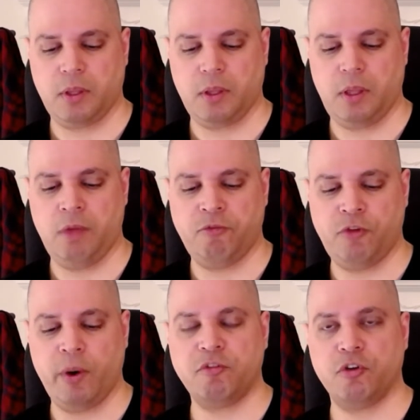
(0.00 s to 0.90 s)
if
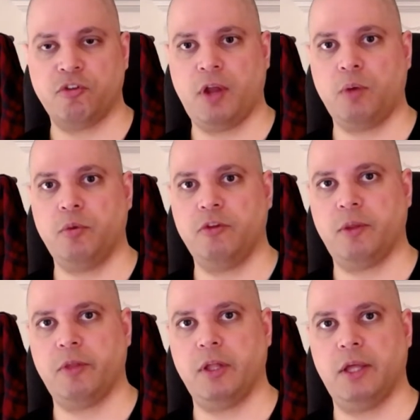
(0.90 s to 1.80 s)
you're ever stuck with
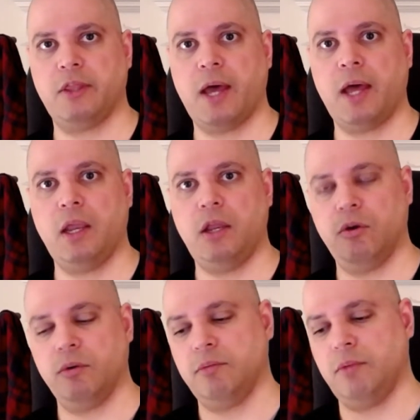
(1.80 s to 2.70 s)
something like that,
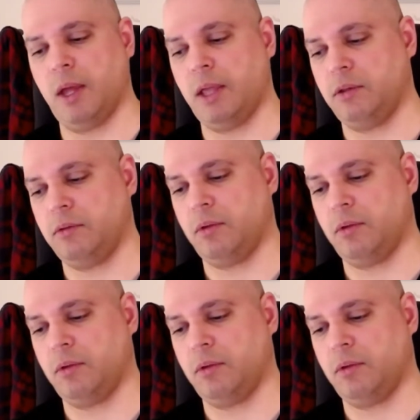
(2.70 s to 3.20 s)
and